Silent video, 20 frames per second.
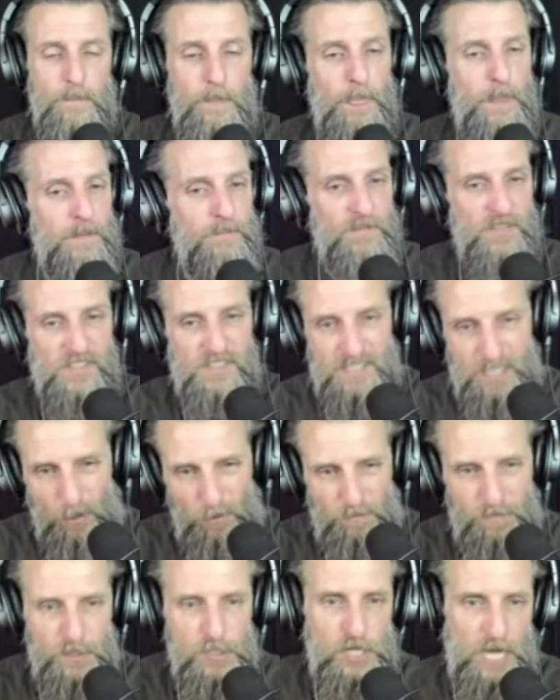
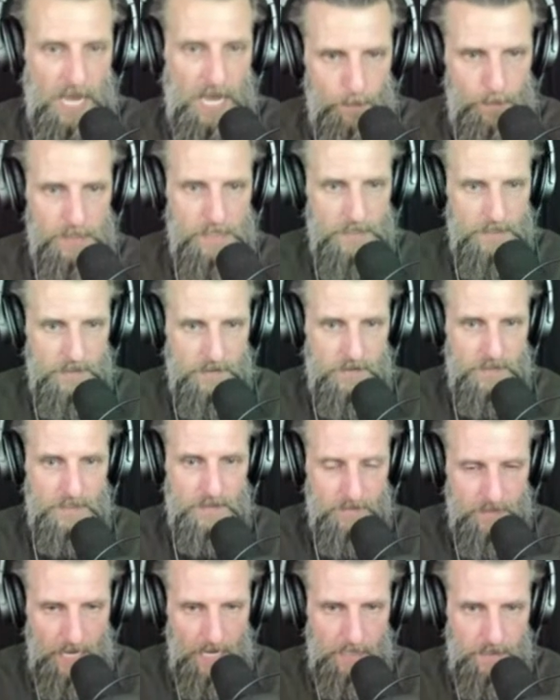selfish happiness
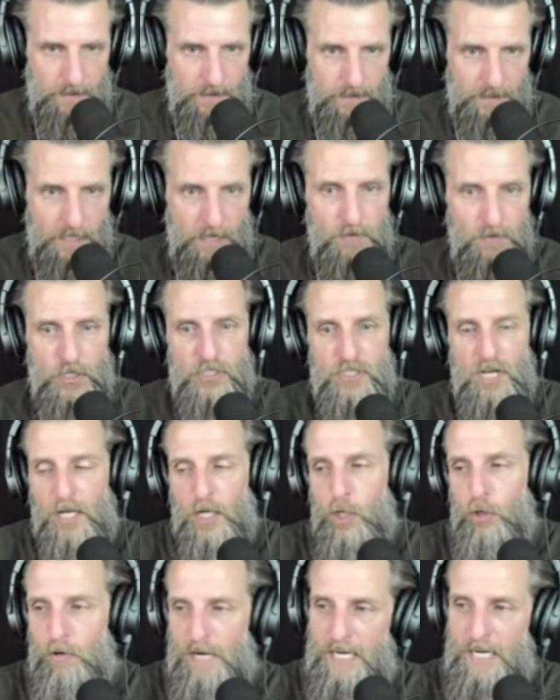exactly. There's not a
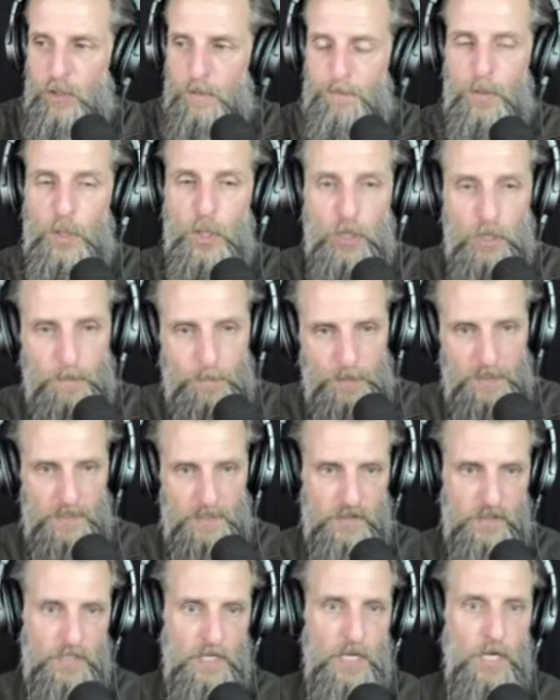greater
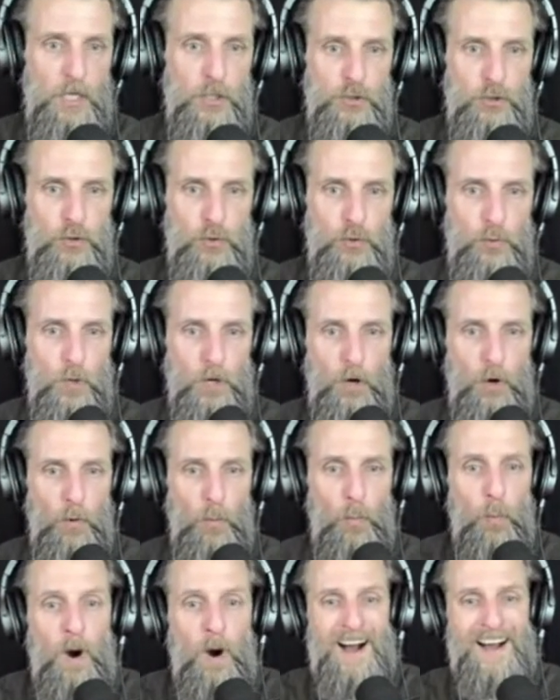purpose to
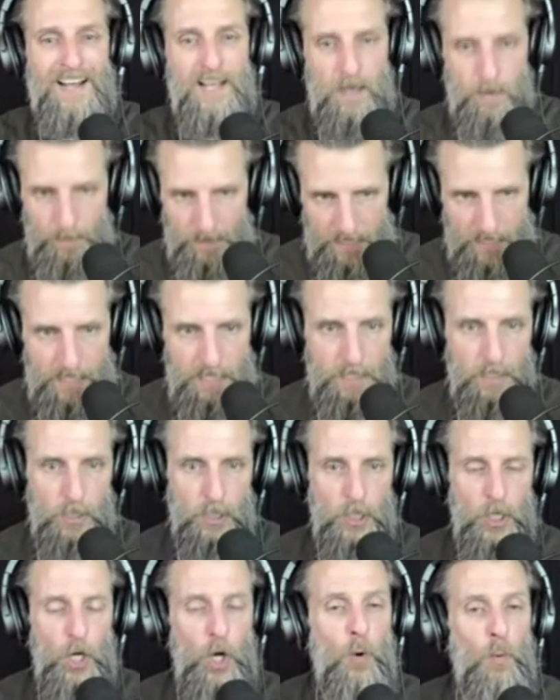why I'm
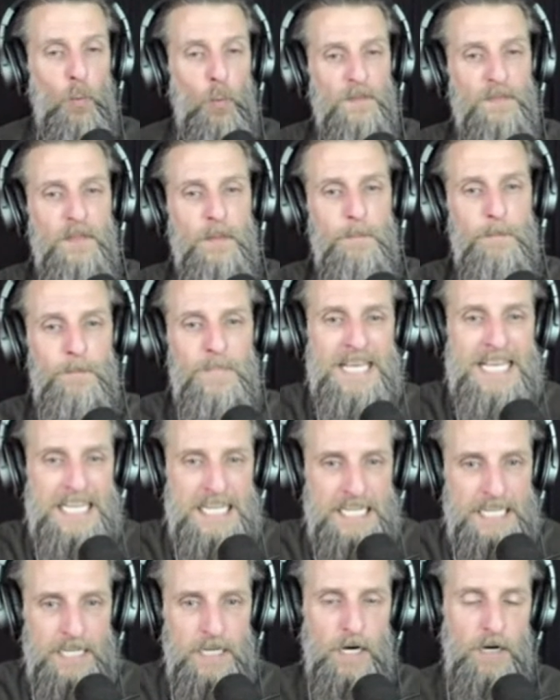here, what the
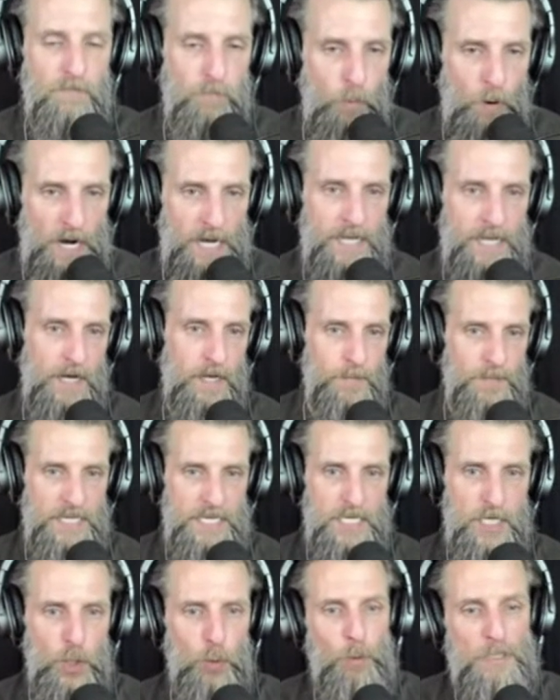meaning of why I'm
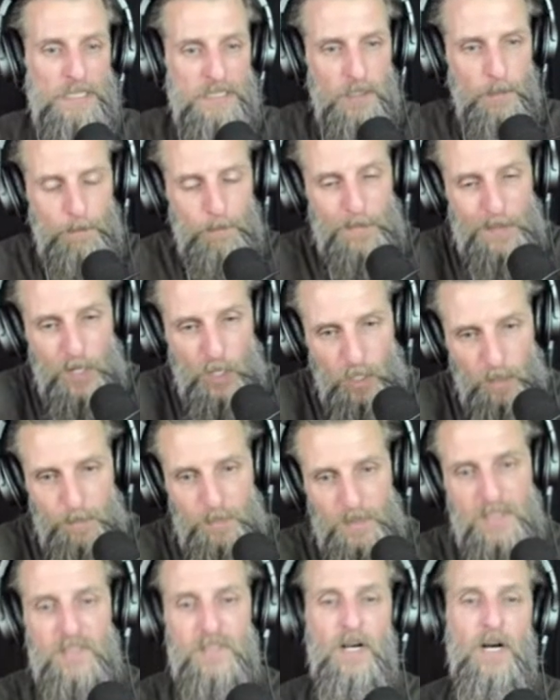here, what the
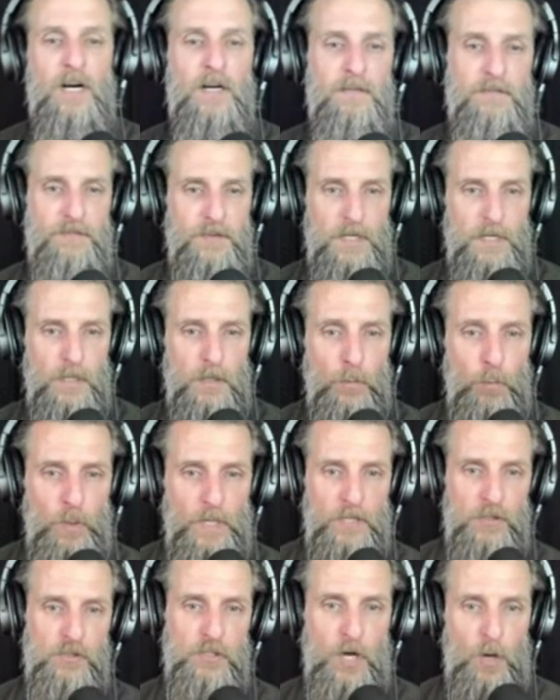purpose of what
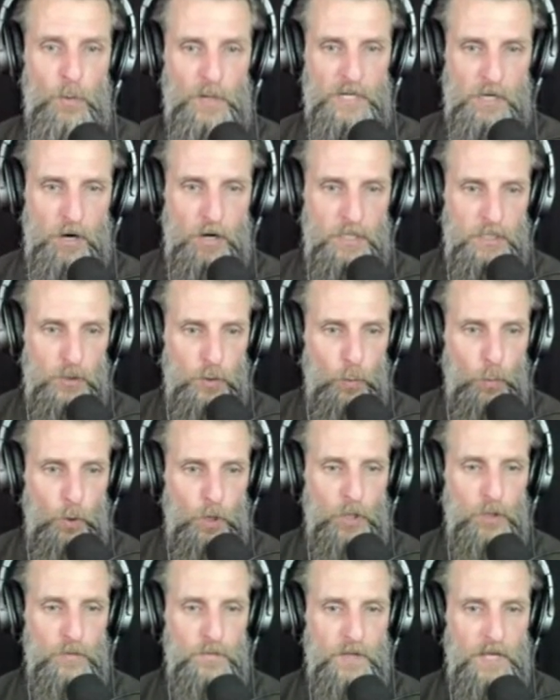is going on in the
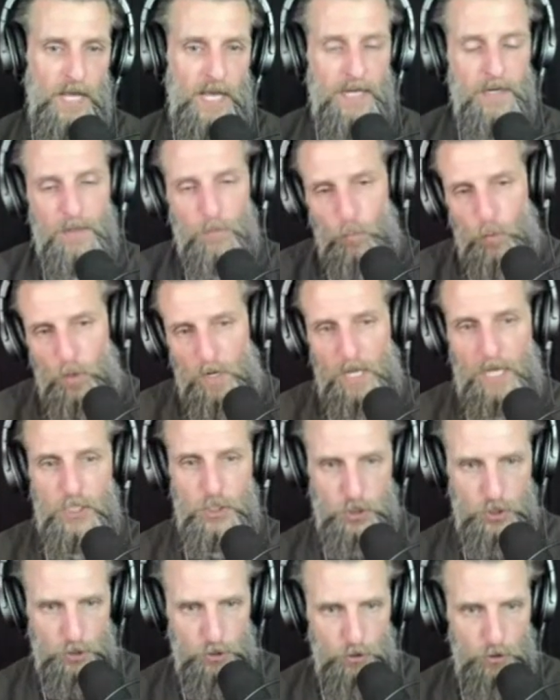world and what I
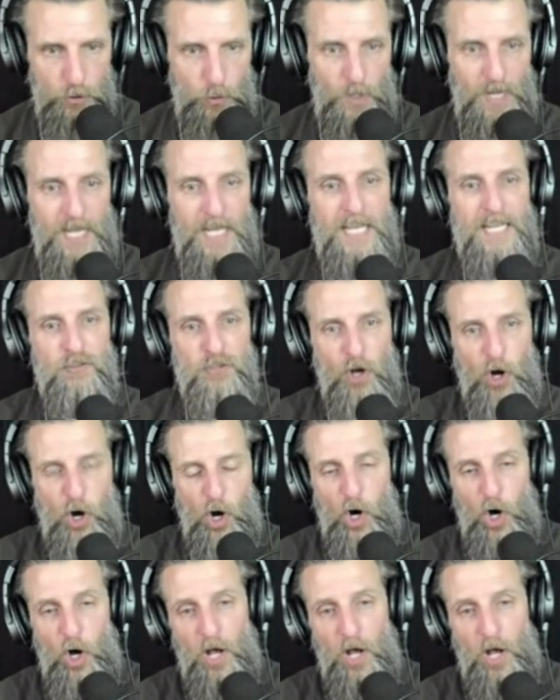should do. It's all